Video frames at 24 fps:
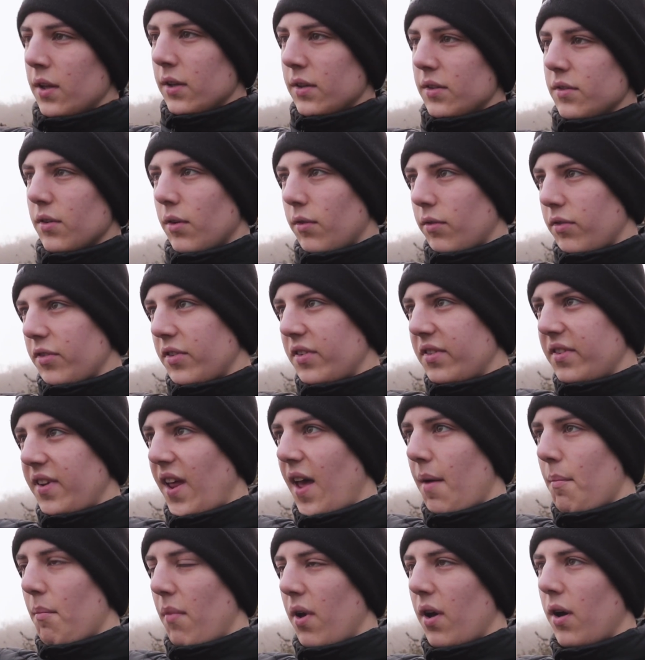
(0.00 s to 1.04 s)
sort of
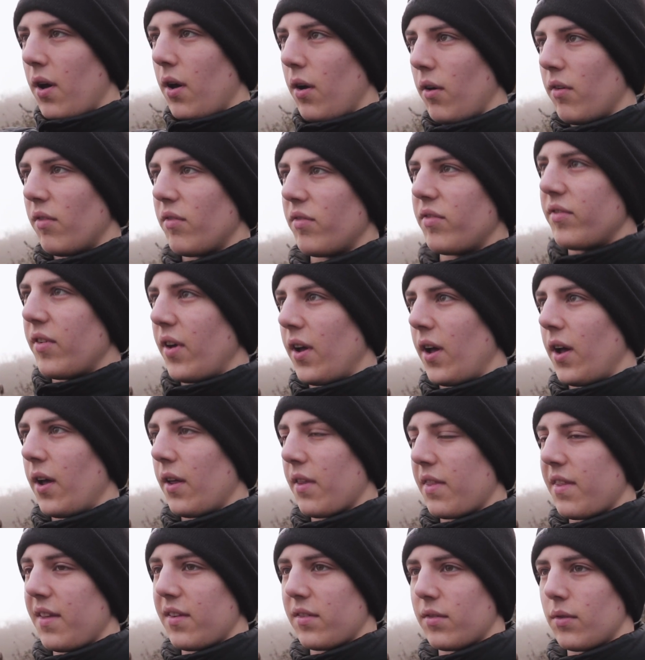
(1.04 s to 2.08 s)
stem of uh,
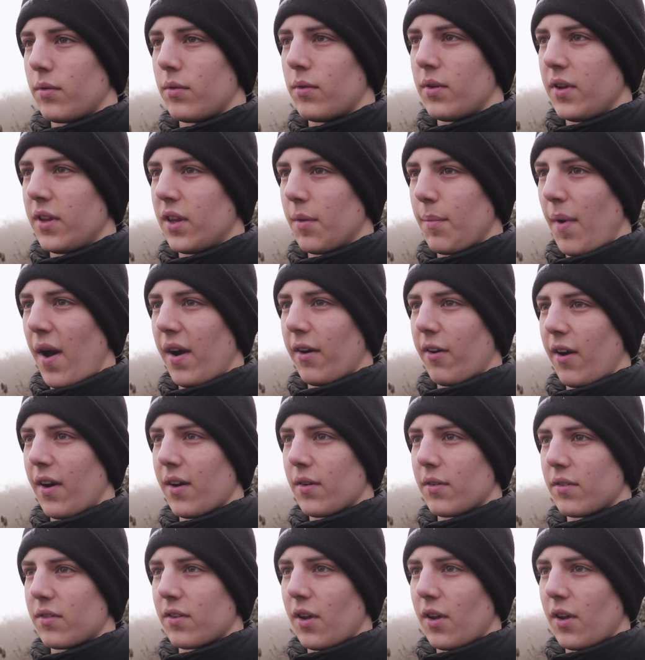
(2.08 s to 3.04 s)
thistle in the background.